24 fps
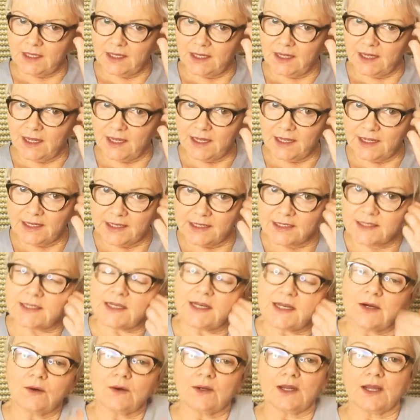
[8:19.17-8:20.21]
hide
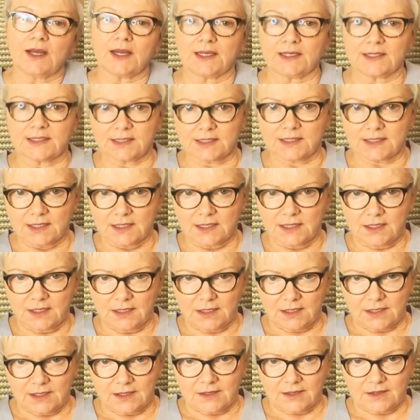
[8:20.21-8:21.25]
our light
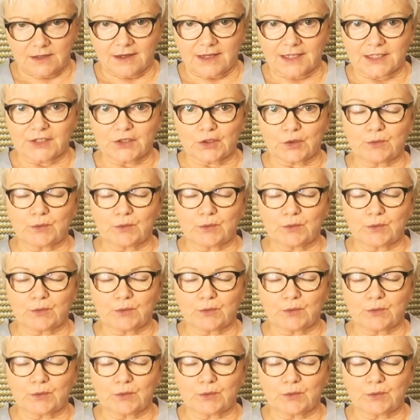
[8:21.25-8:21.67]
under